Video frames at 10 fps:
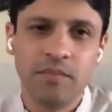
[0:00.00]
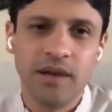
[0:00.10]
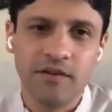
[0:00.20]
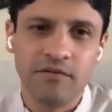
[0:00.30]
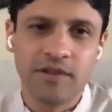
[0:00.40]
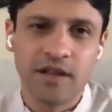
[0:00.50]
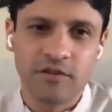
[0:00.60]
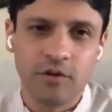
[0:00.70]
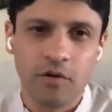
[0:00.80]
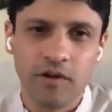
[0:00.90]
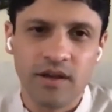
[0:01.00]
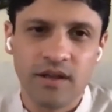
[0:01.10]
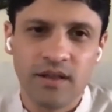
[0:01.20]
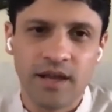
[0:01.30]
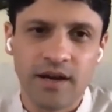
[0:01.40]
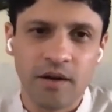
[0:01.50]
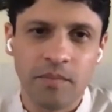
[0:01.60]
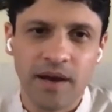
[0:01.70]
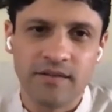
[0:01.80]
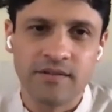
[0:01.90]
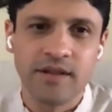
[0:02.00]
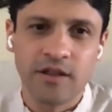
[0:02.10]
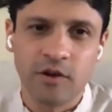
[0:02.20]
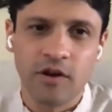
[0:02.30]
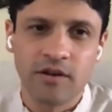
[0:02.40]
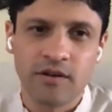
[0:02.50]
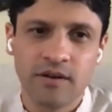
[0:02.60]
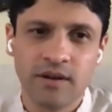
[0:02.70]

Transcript: belief, that story, that comparison, that thought?